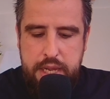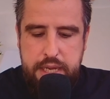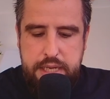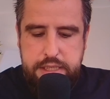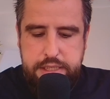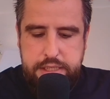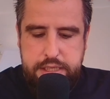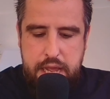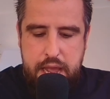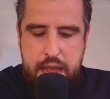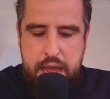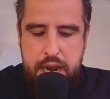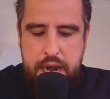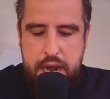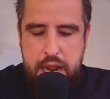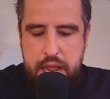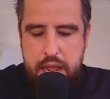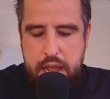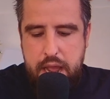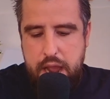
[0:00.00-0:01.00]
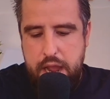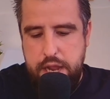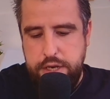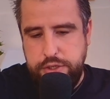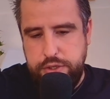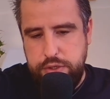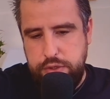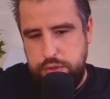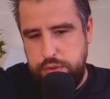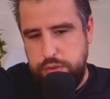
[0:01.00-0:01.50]
is that I
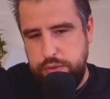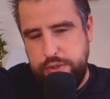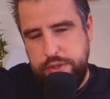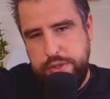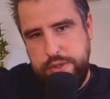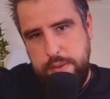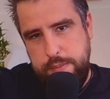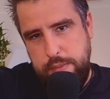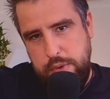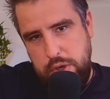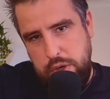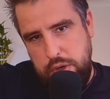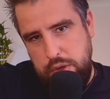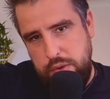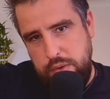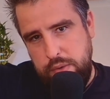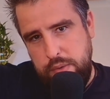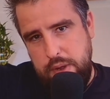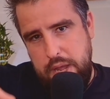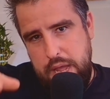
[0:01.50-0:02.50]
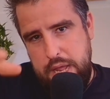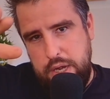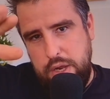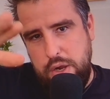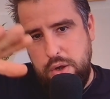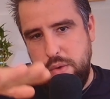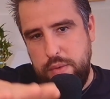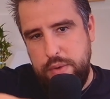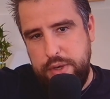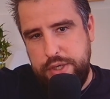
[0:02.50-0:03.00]
should use some glue and
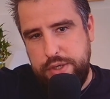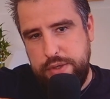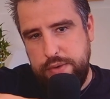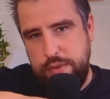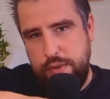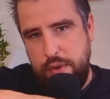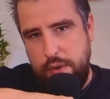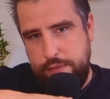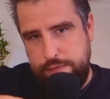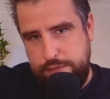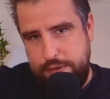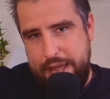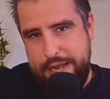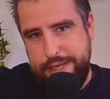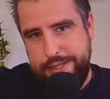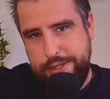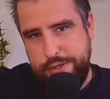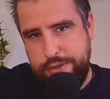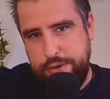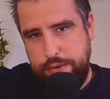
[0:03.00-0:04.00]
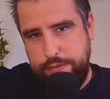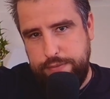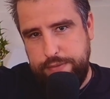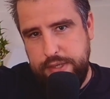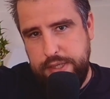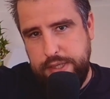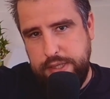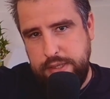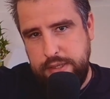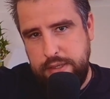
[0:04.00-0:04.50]
glue it to a flat
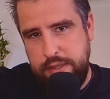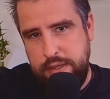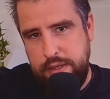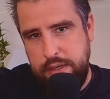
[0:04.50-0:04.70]
surface